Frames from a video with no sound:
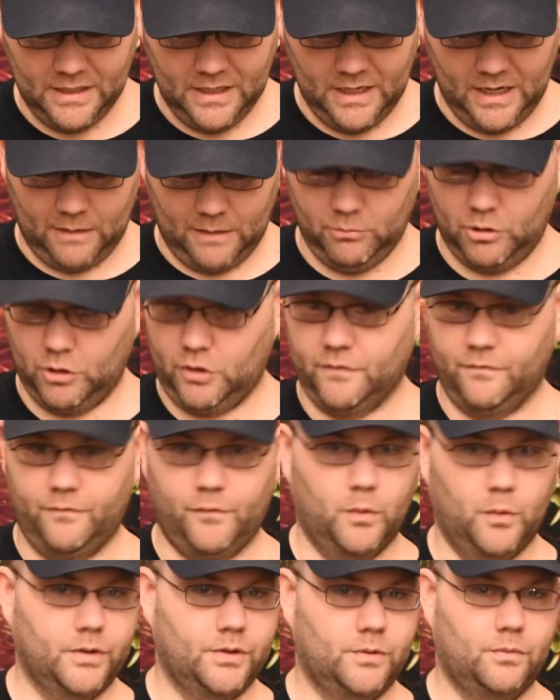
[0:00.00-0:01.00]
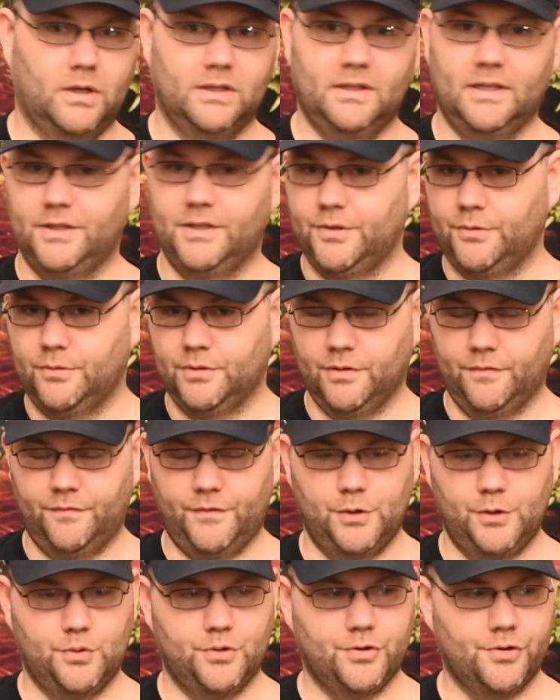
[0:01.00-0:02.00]
I'm looking forward to what they do in the
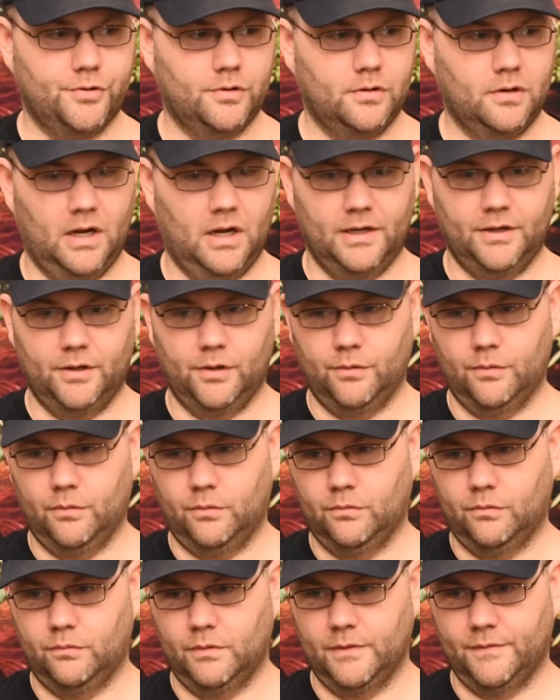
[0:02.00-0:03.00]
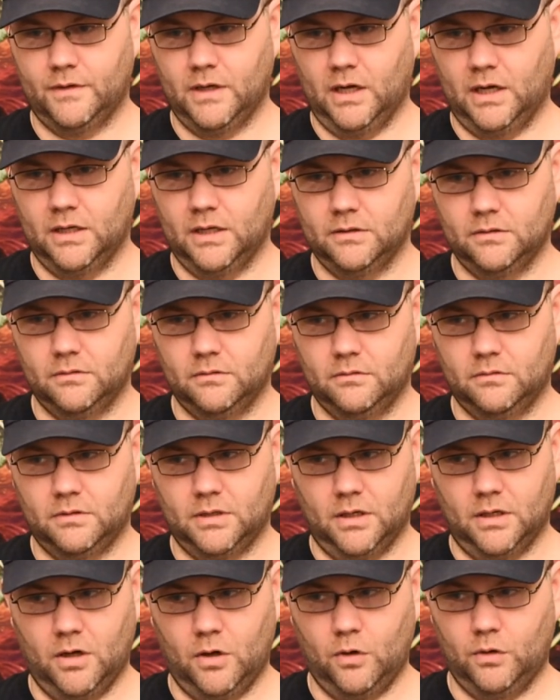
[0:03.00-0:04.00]
future. I know we've got
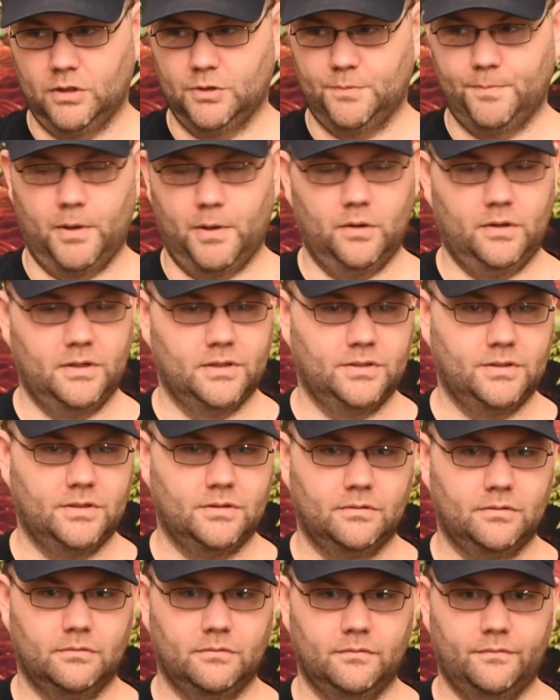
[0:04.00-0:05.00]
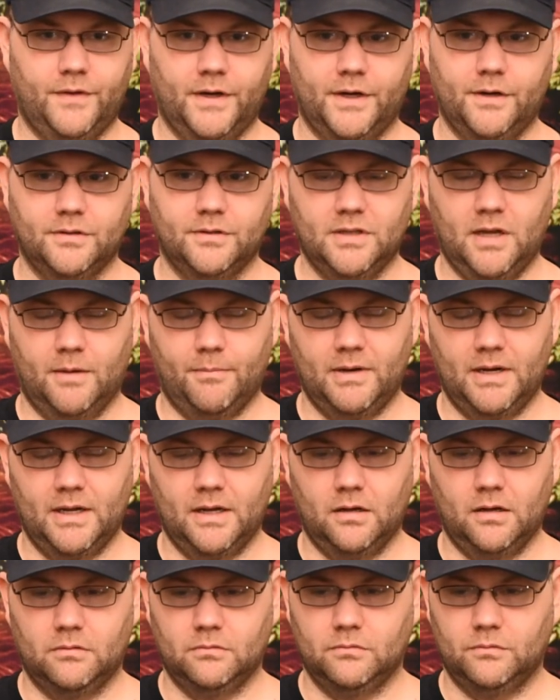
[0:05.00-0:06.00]
the Hocus Pocus figures coming
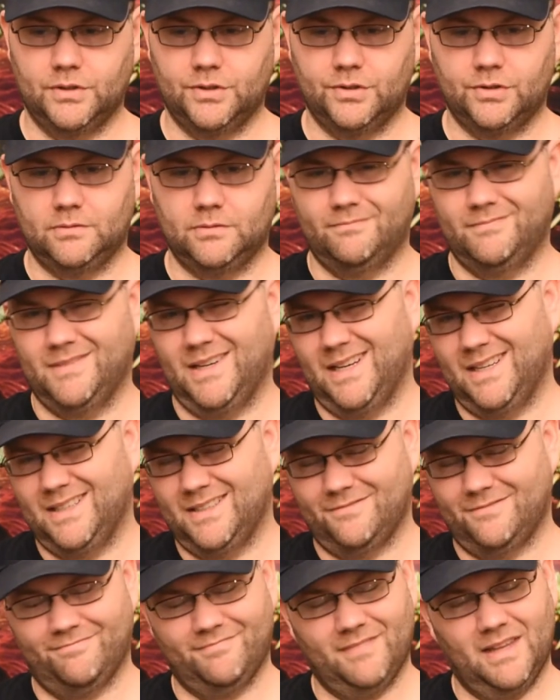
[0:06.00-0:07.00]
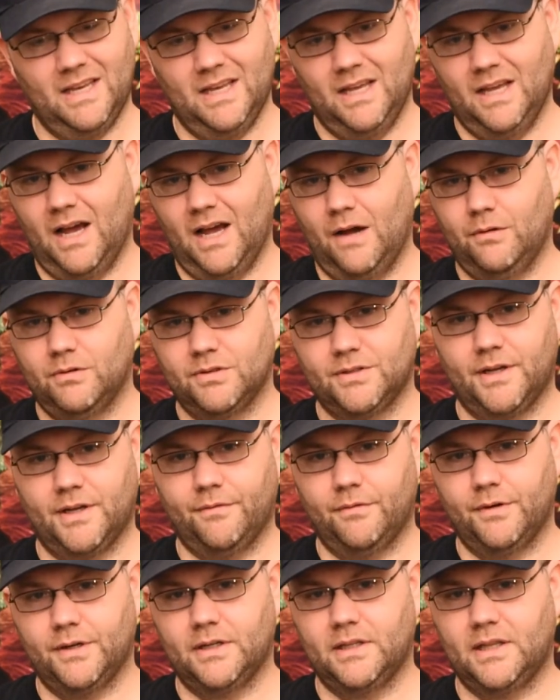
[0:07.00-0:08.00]
out, which I was
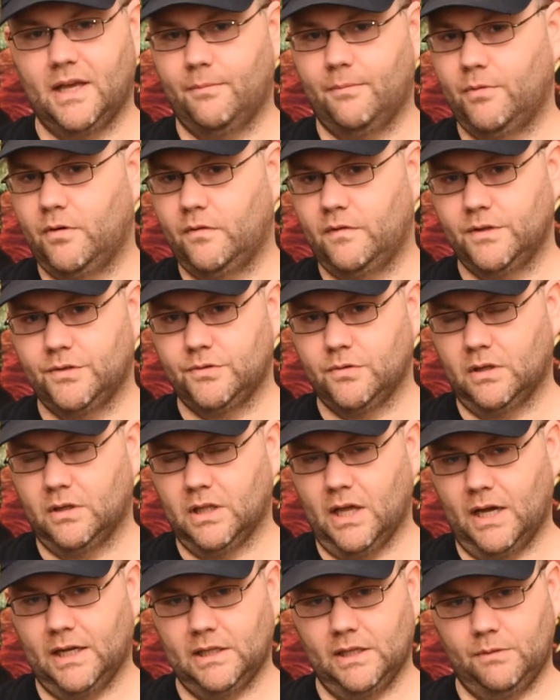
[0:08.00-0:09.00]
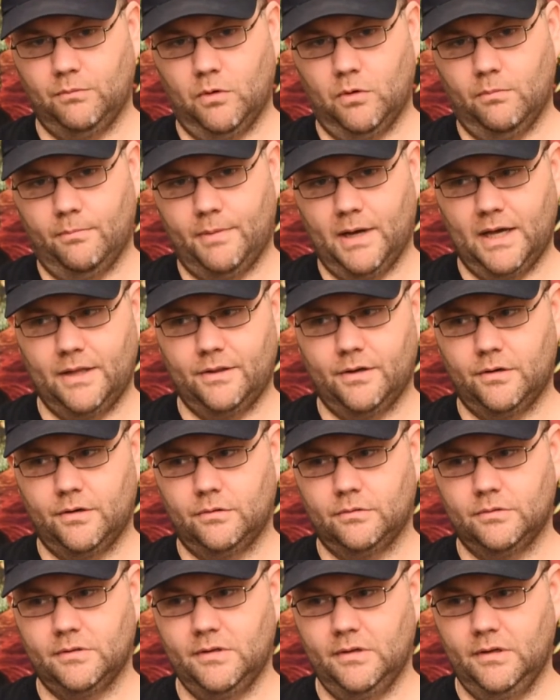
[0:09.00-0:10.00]
never into that movie, so I likely won't buy
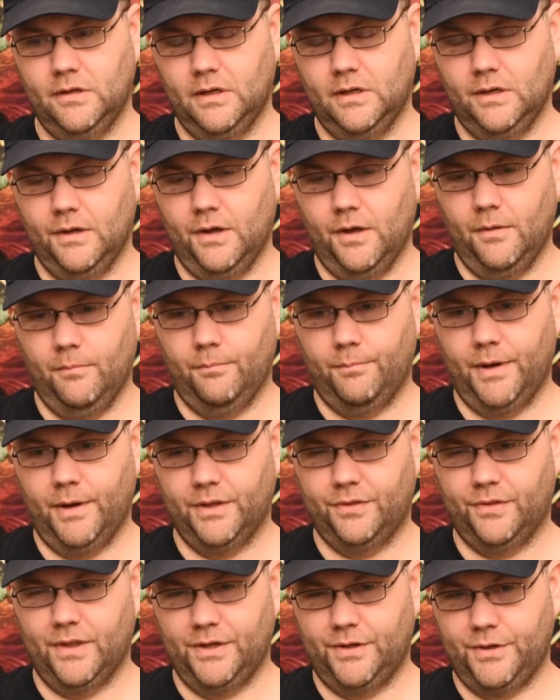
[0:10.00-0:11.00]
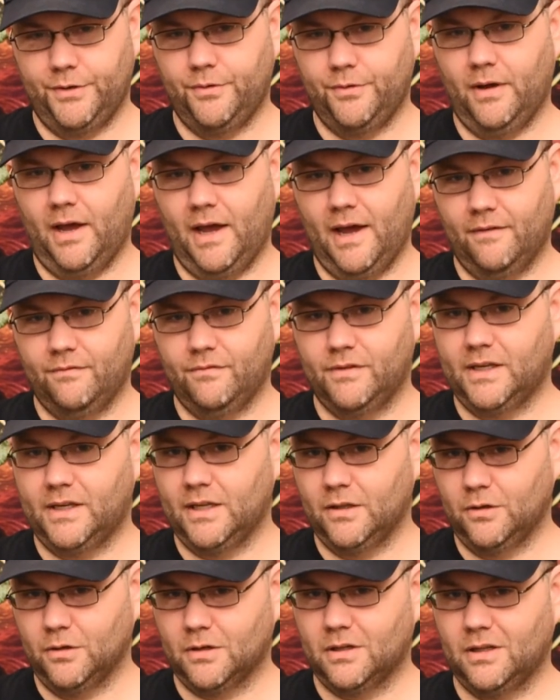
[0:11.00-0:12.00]
those. But they do have the
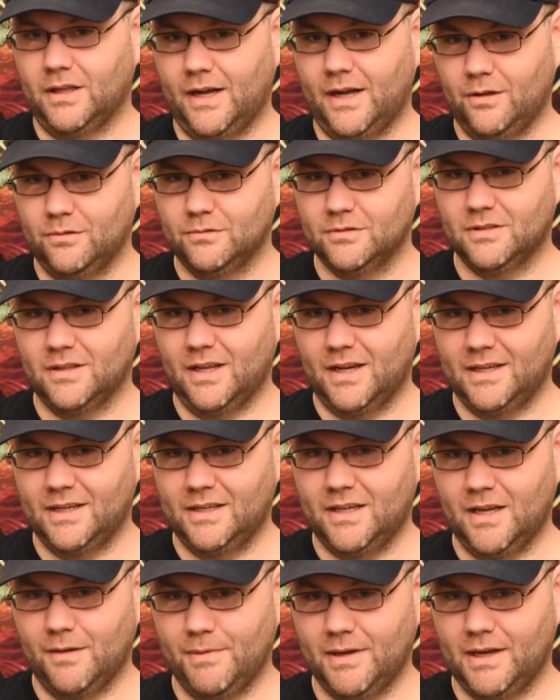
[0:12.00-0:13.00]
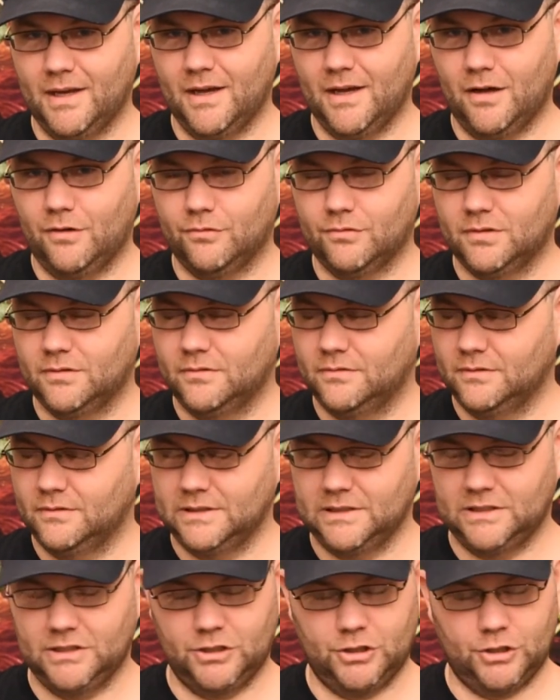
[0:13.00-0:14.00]
Killer Clowns line coming out.
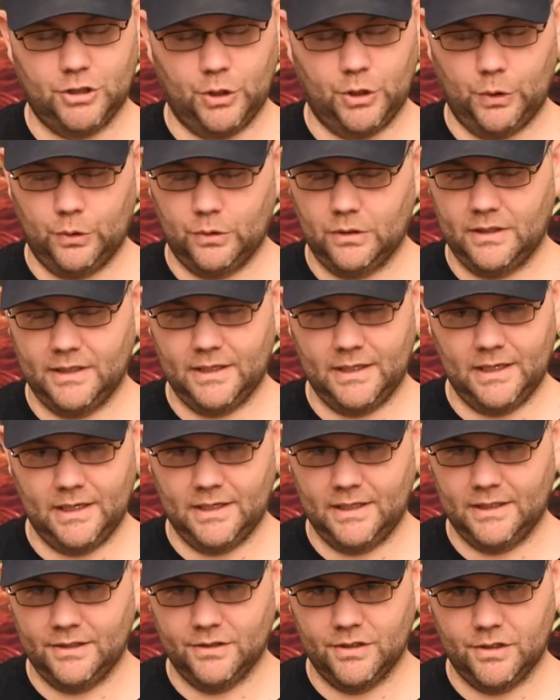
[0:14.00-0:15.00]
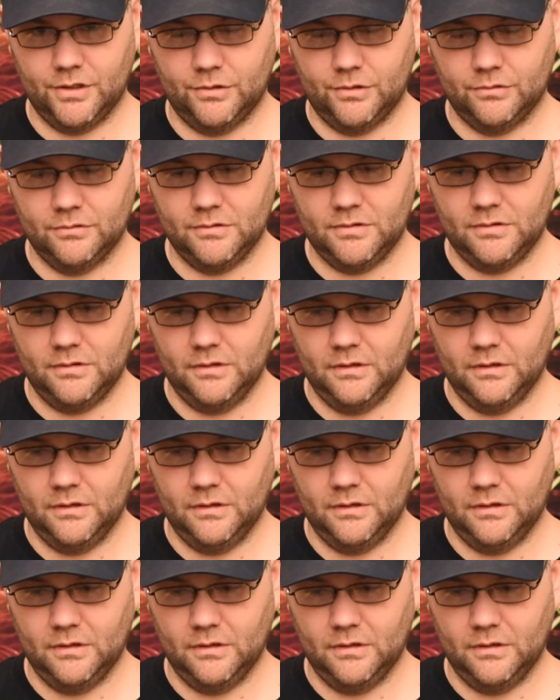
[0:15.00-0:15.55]
Totally getting those.